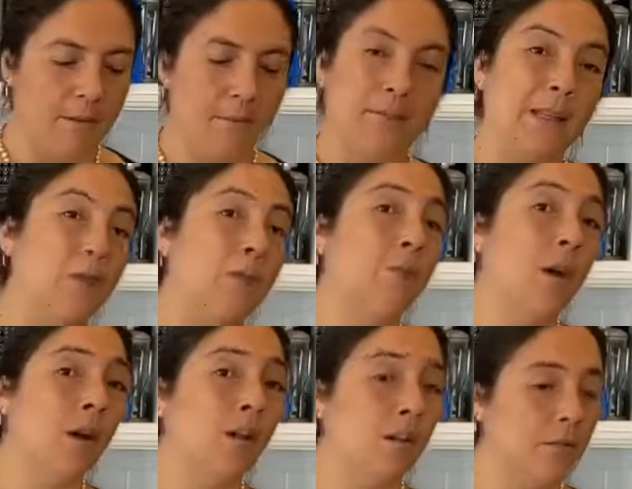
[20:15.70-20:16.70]
but
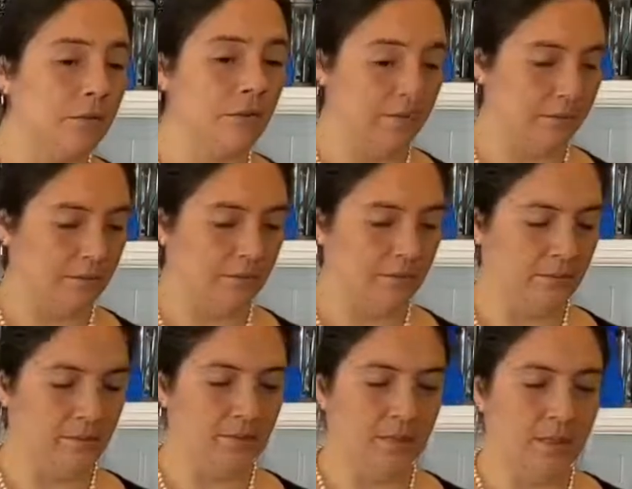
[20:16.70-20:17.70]
tomorrow,
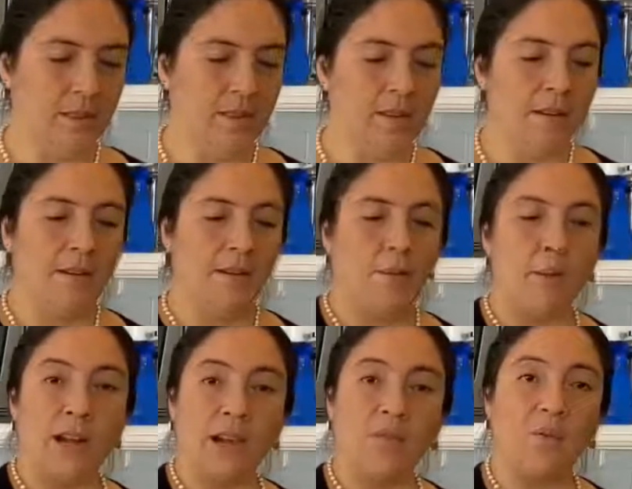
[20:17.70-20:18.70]

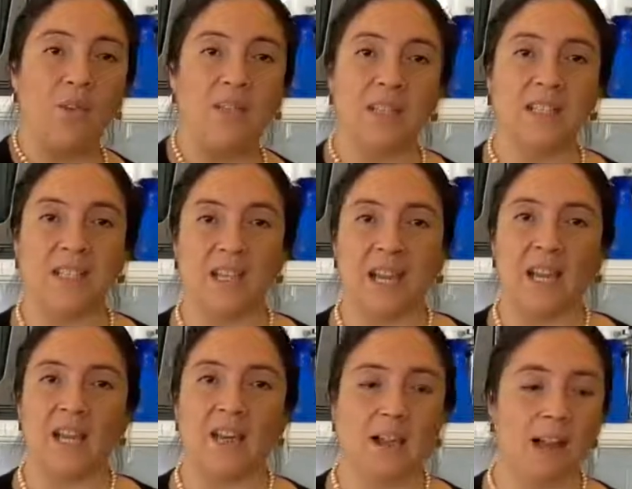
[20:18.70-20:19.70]
when I feed this
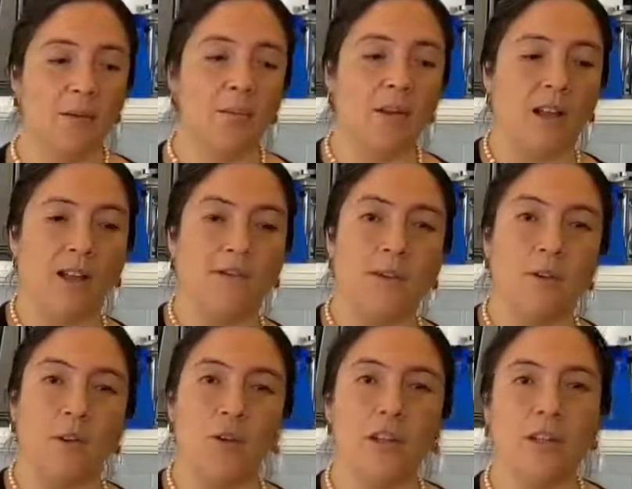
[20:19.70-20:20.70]
again, I will have
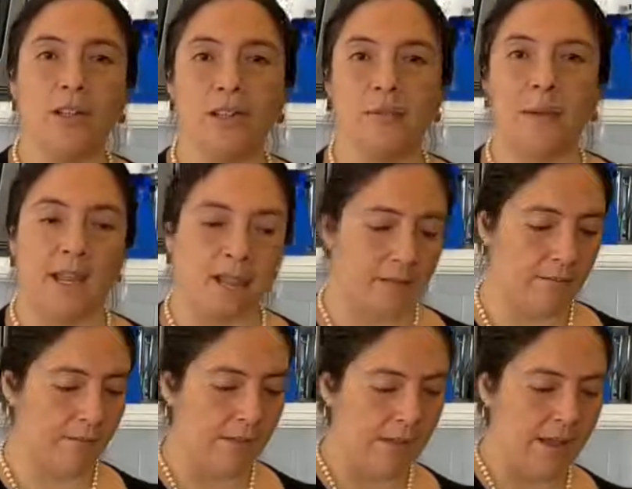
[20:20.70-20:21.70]
another little bit.
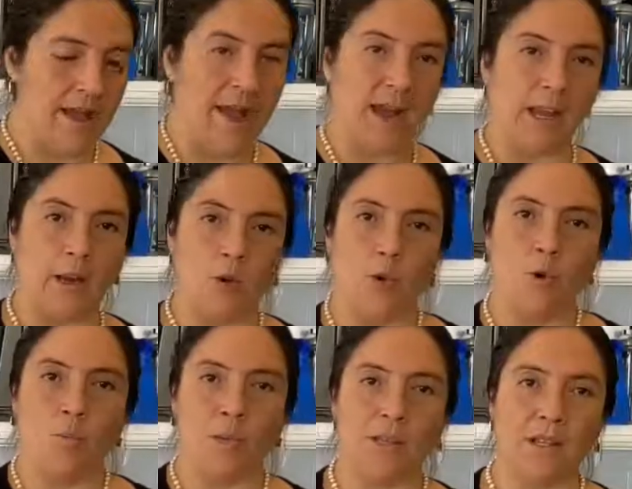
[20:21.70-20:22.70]
I
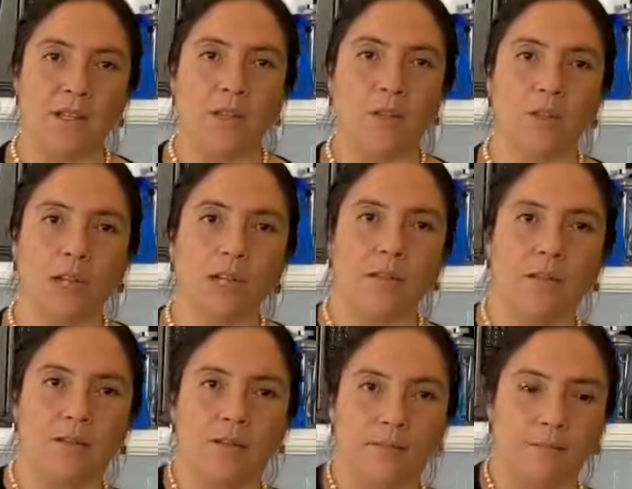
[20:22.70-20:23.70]
open this
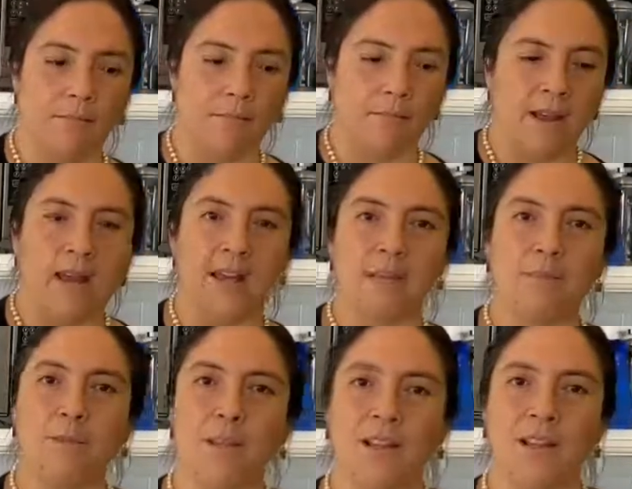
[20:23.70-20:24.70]
container and I
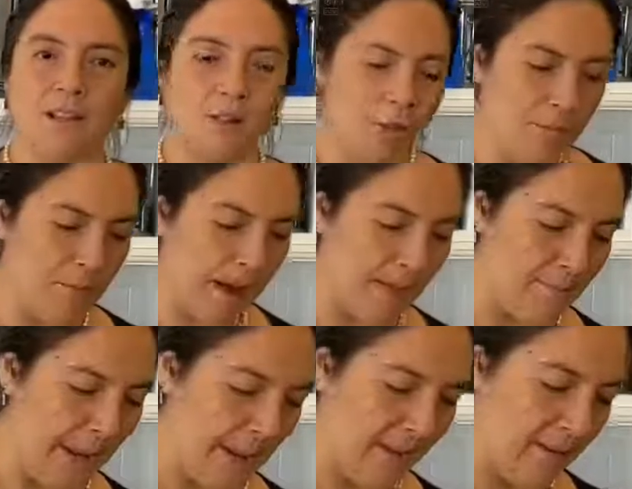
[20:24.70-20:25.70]
put it into my
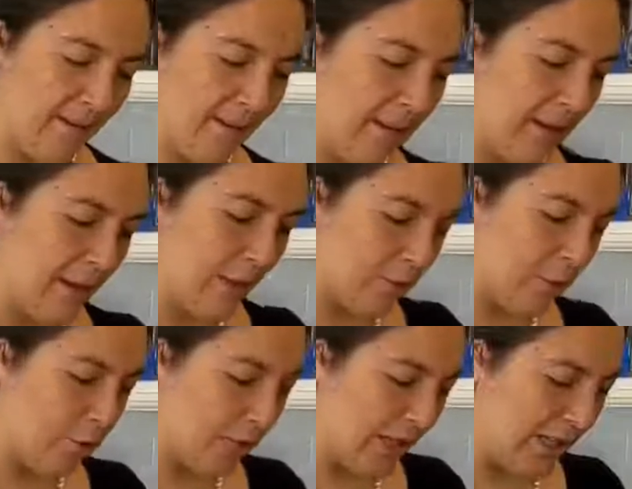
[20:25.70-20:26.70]
bank.
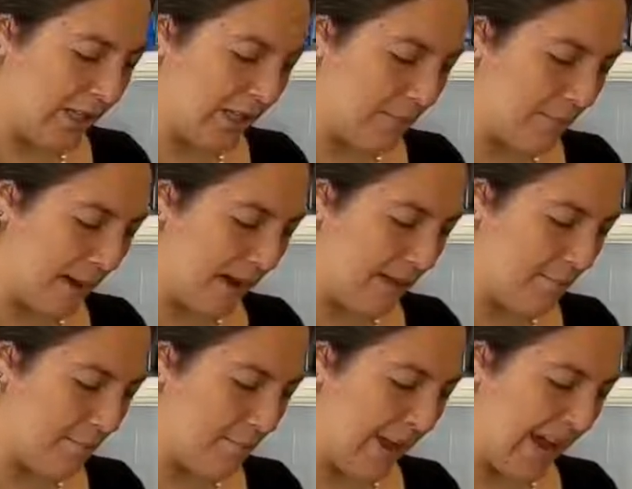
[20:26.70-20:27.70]
So this is my
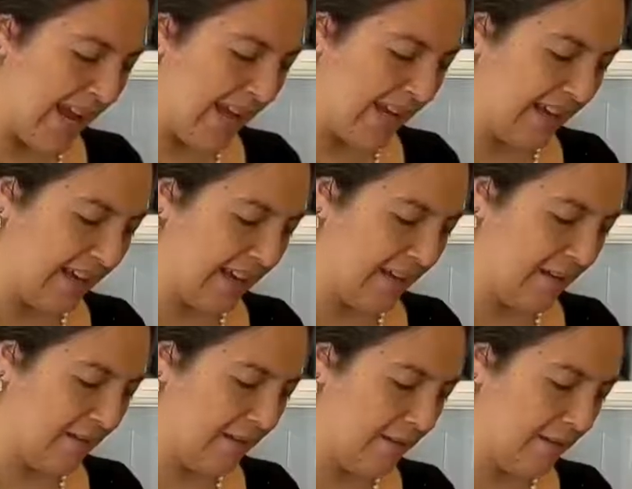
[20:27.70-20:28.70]
bank.
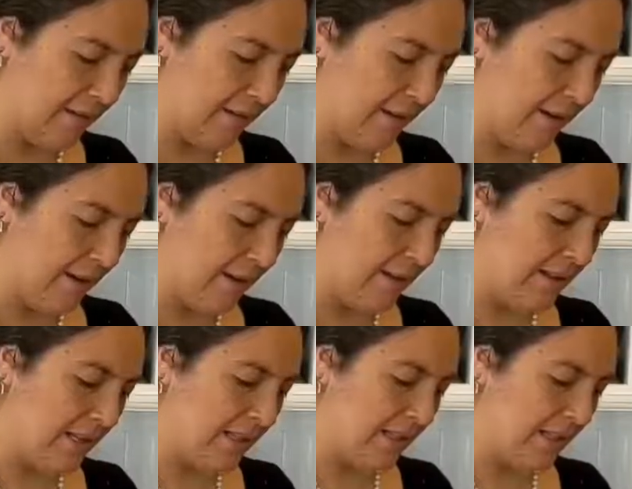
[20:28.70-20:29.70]

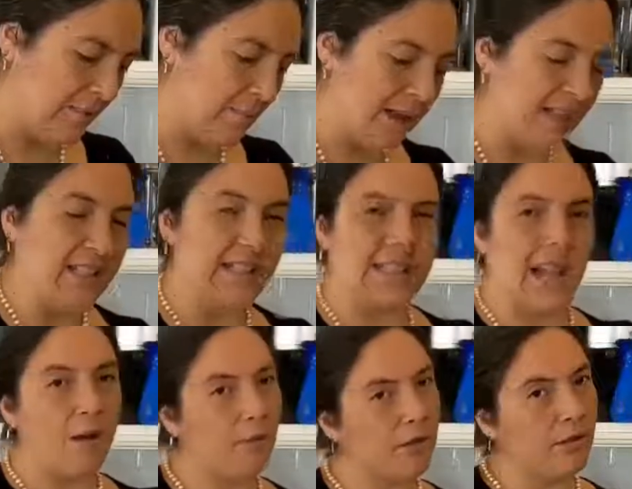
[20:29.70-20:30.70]
This is my
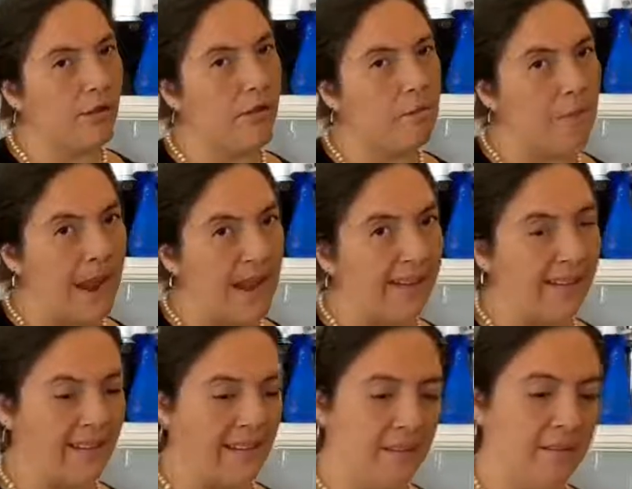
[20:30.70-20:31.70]
sourdough bank.